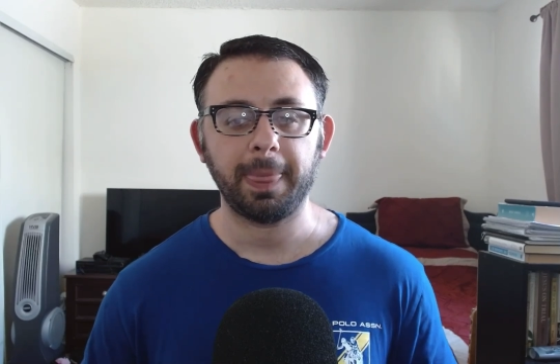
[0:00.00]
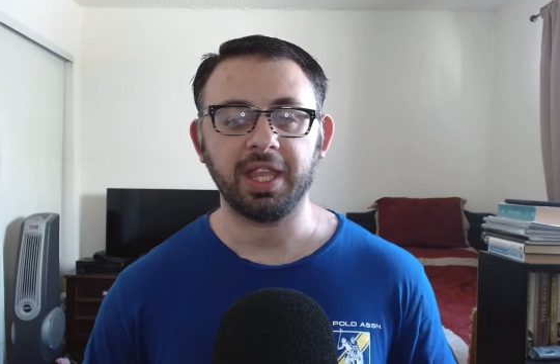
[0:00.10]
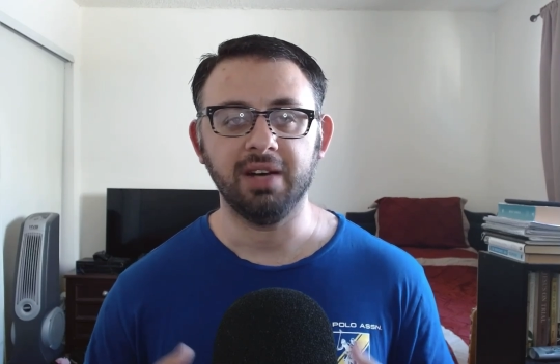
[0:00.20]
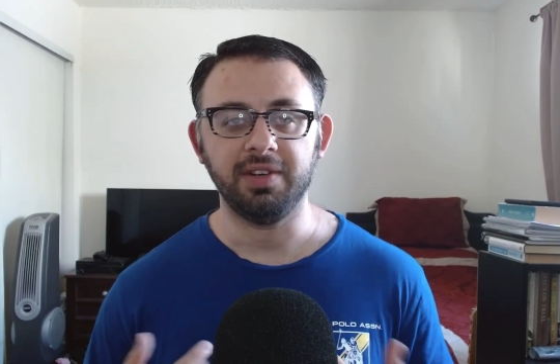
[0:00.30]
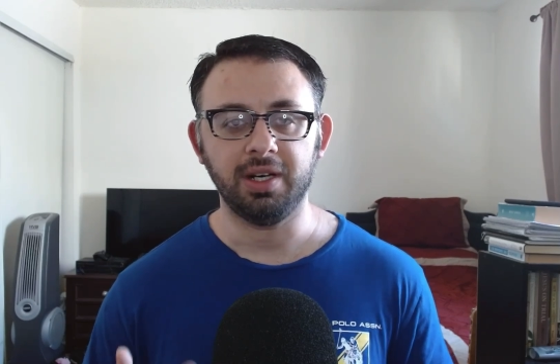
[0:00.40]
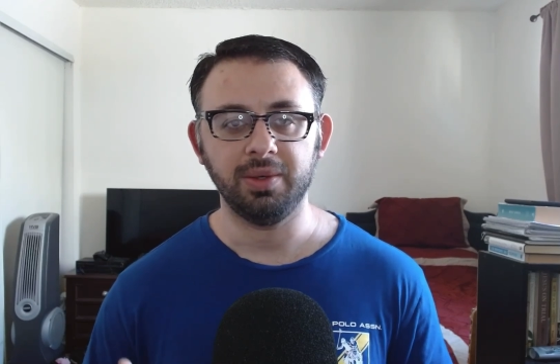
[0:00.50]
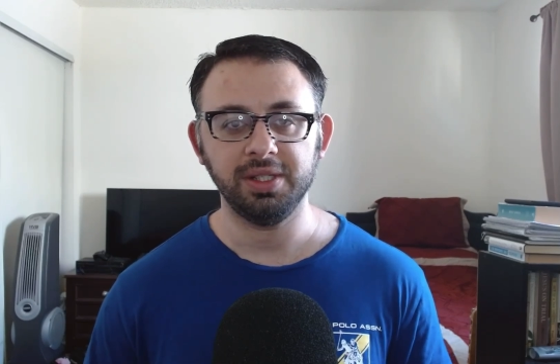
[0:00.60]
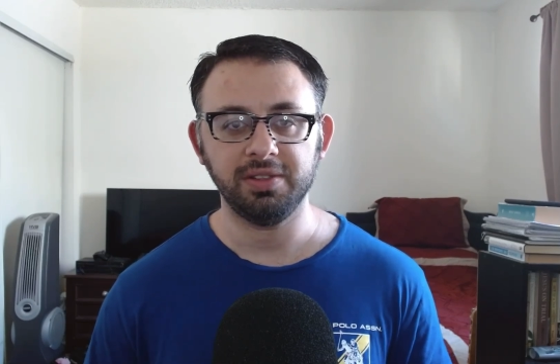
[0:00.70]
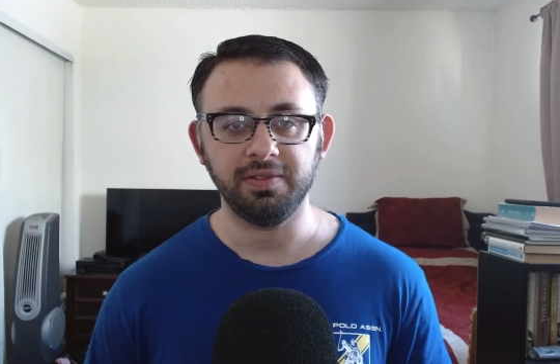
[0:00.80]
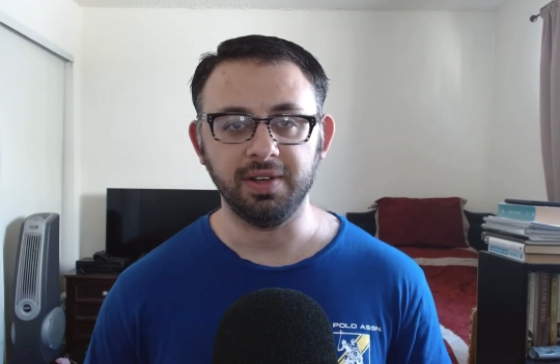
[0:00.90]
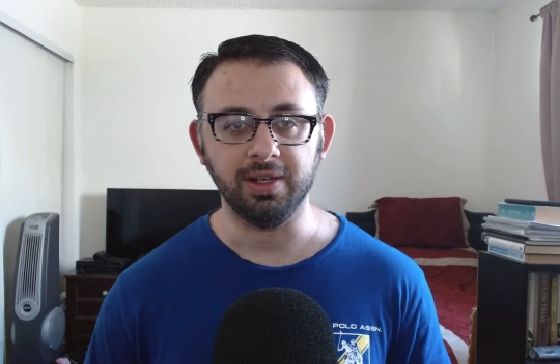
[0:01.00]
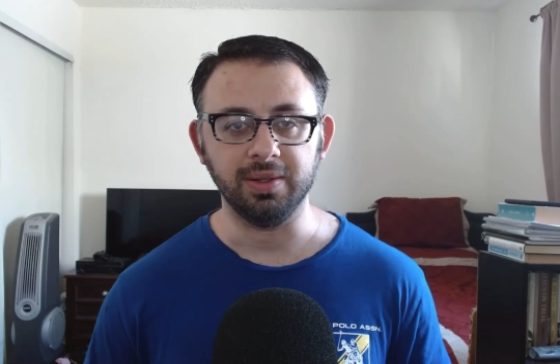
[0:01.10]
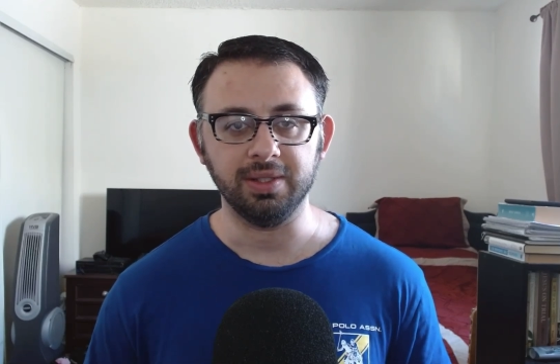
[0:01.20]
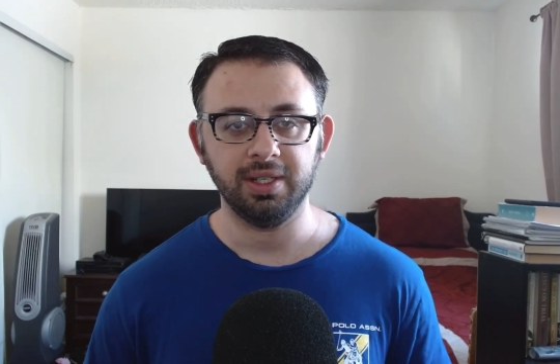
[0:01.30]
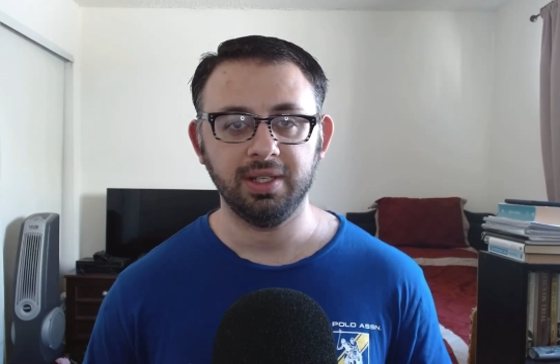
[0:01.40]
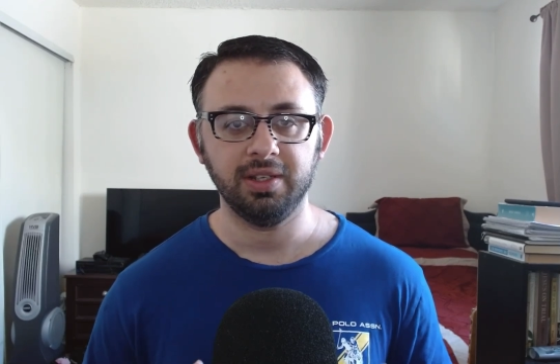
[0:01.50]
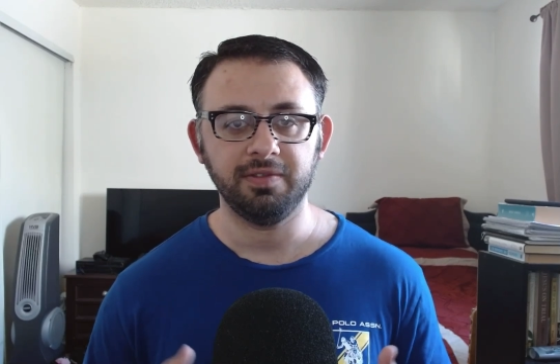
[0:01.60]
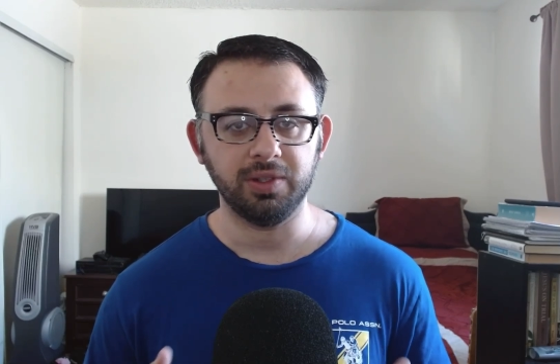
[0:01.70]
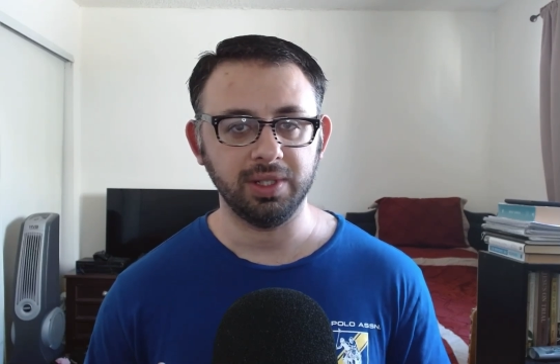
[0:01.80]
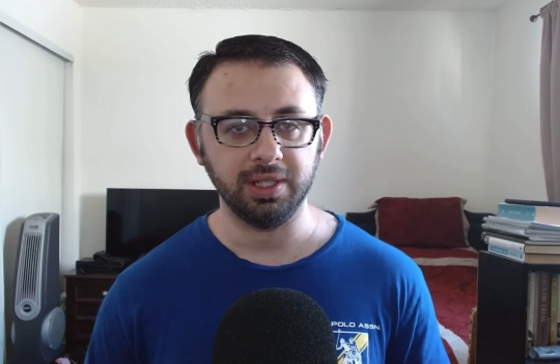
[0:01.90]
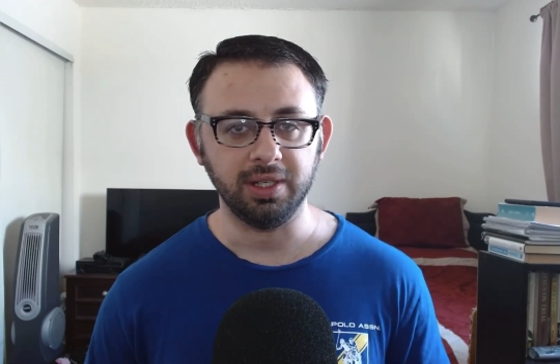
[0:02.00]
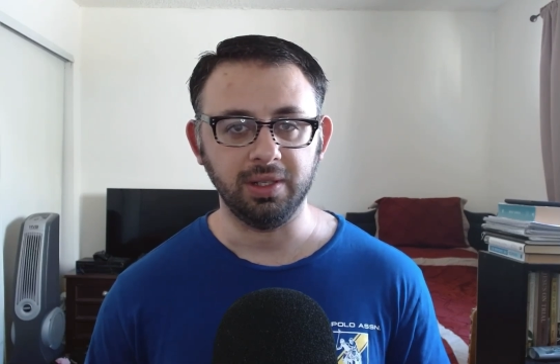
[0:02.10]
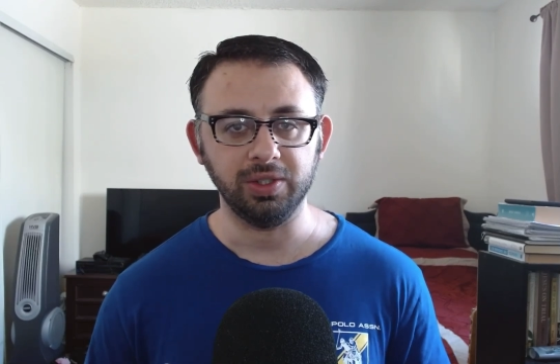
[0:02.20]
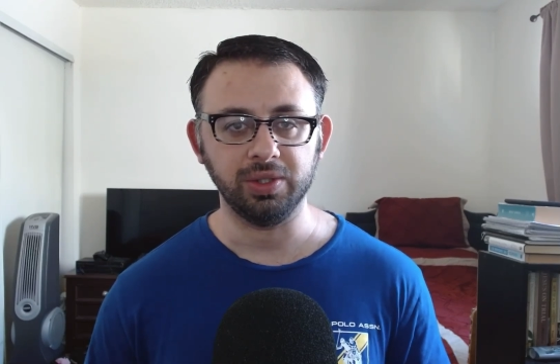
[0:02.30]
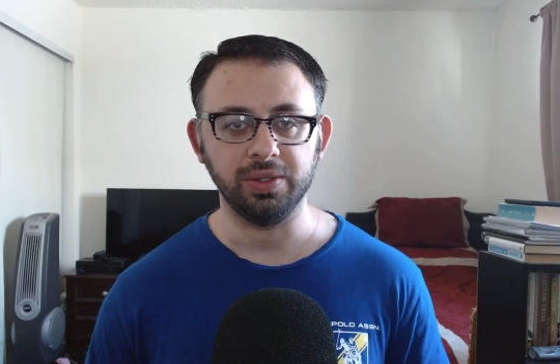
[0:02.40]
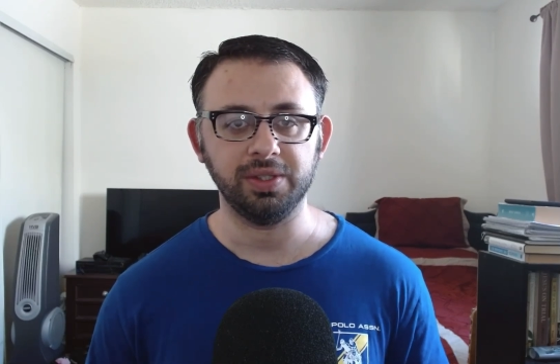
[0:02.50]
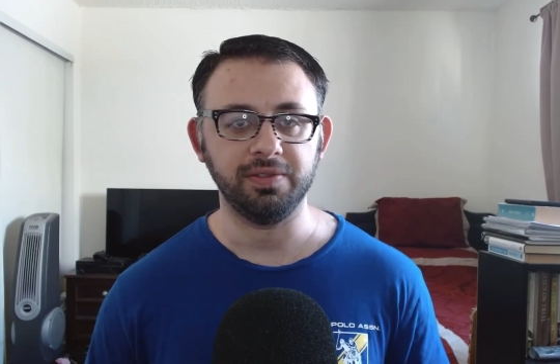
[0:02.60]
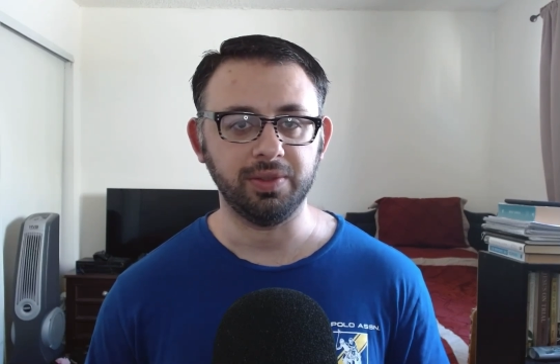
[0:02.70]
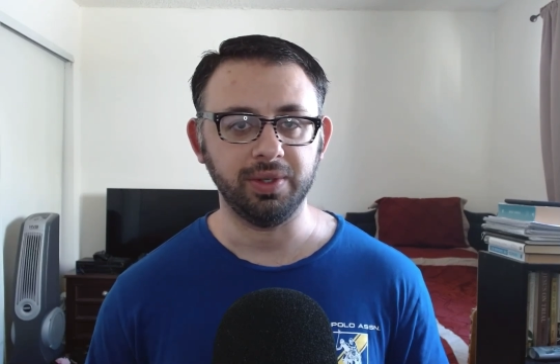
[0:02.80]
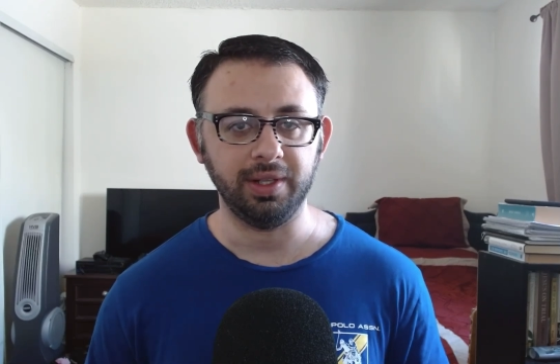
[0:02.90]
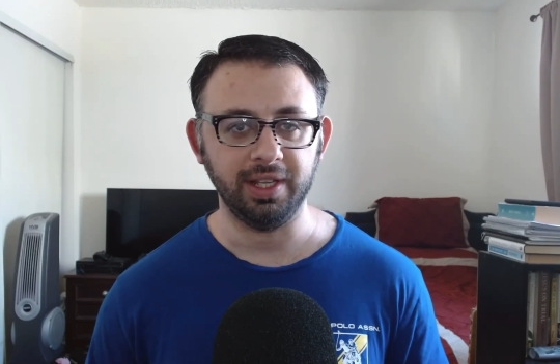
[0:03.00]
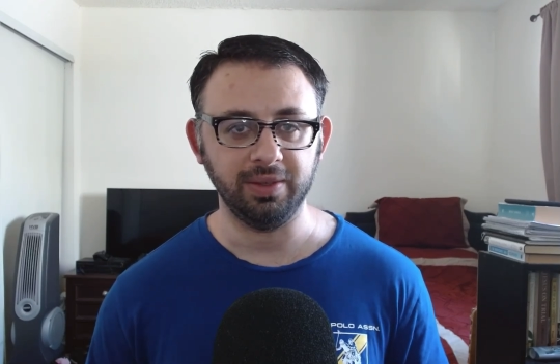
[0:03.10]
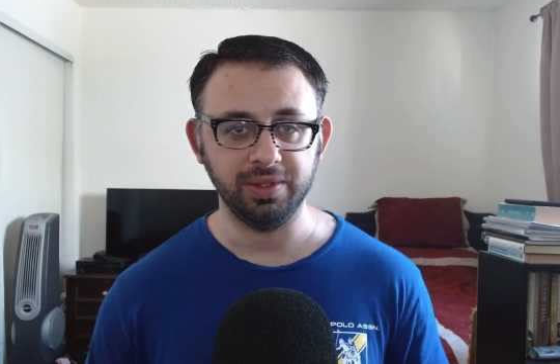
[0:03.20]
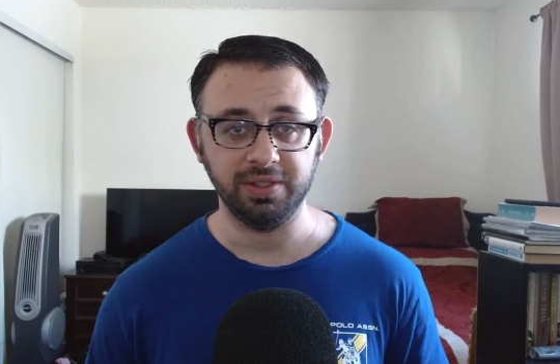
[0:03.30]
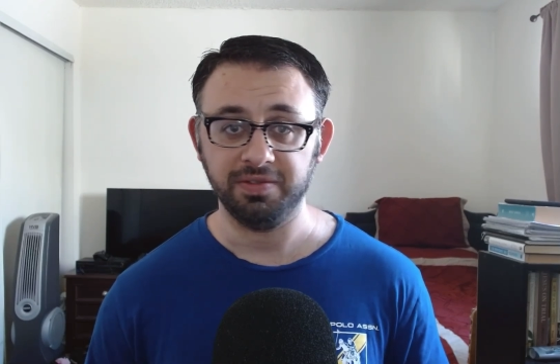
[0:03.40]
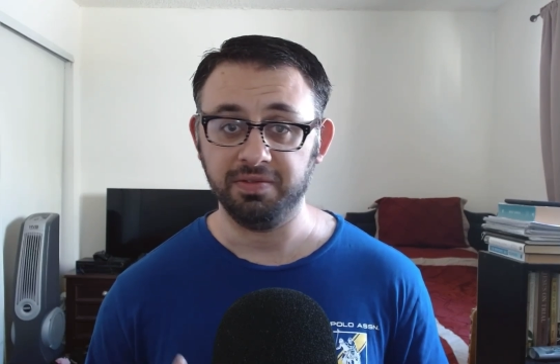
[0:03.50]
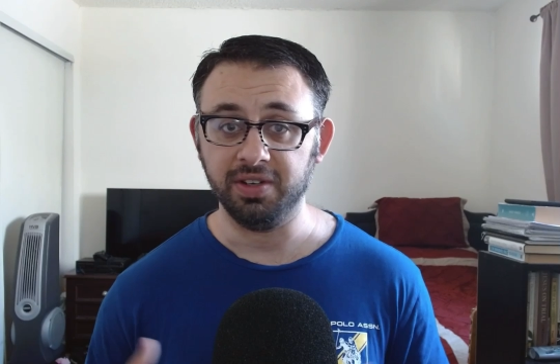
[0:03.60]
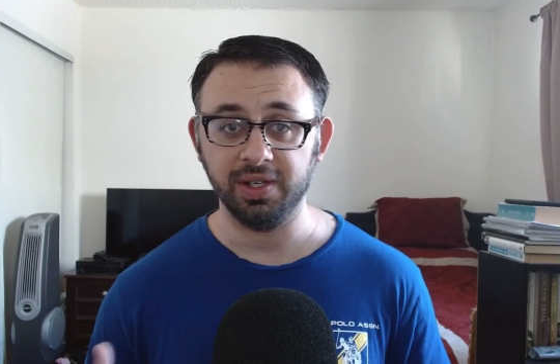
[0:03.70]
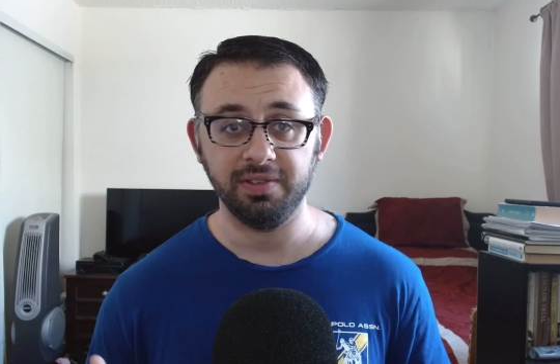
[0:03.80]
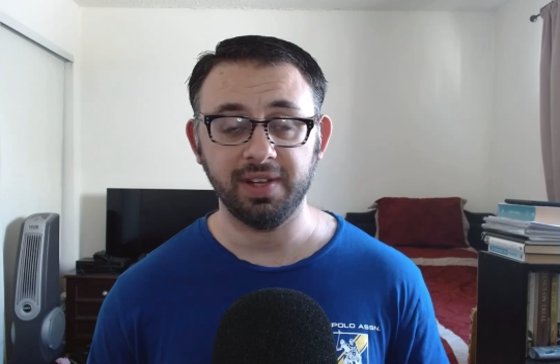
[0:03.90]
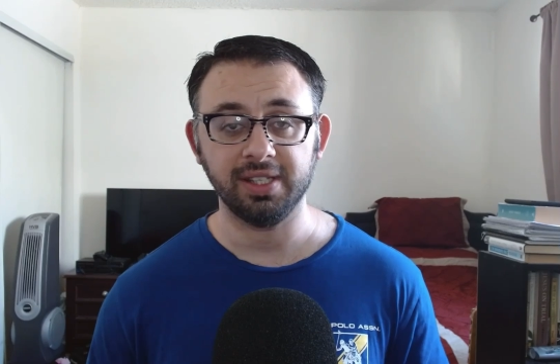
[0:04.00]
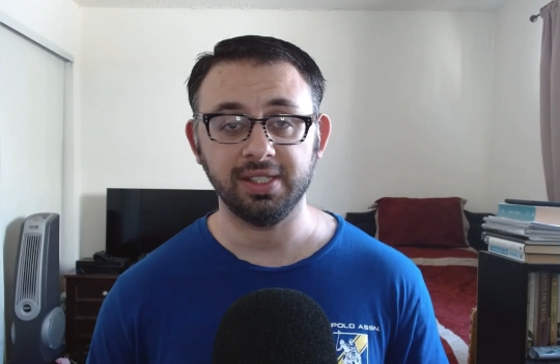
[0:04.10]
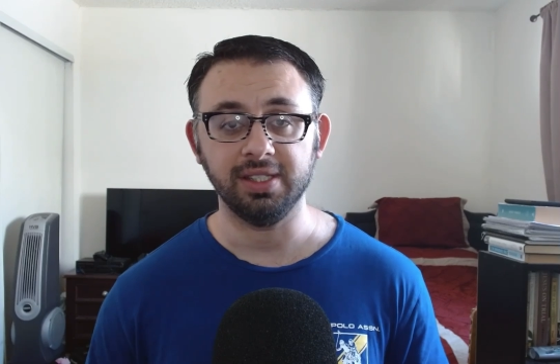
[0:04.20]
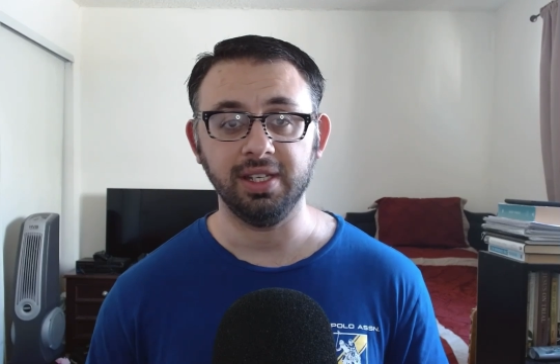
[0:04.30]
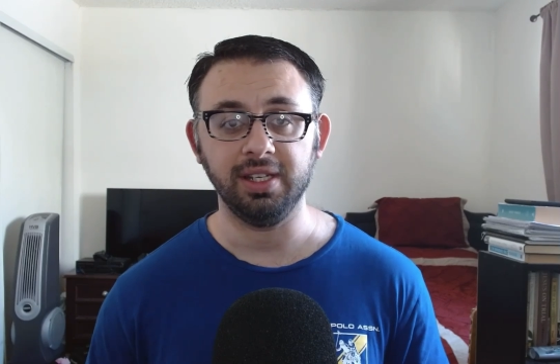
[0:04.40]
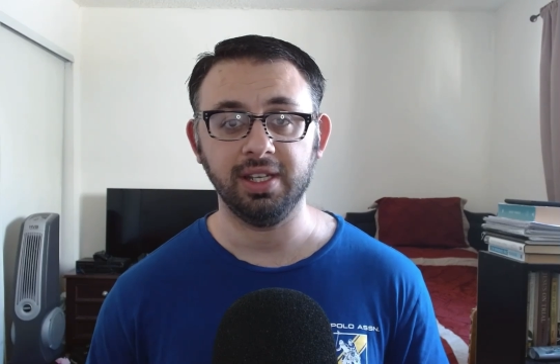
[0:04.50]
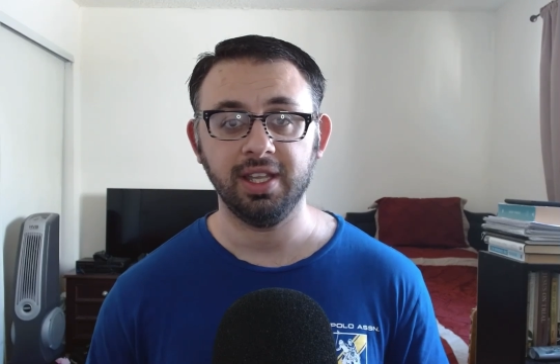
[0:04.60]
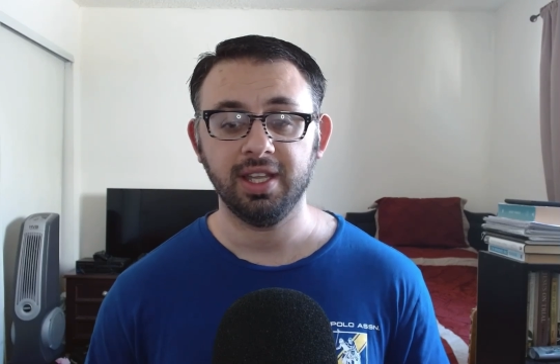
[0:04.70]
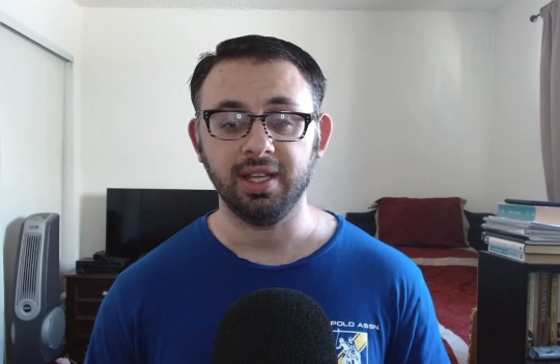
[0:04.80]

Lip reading: I've always found foreign cultures, foreign languages very fascinating,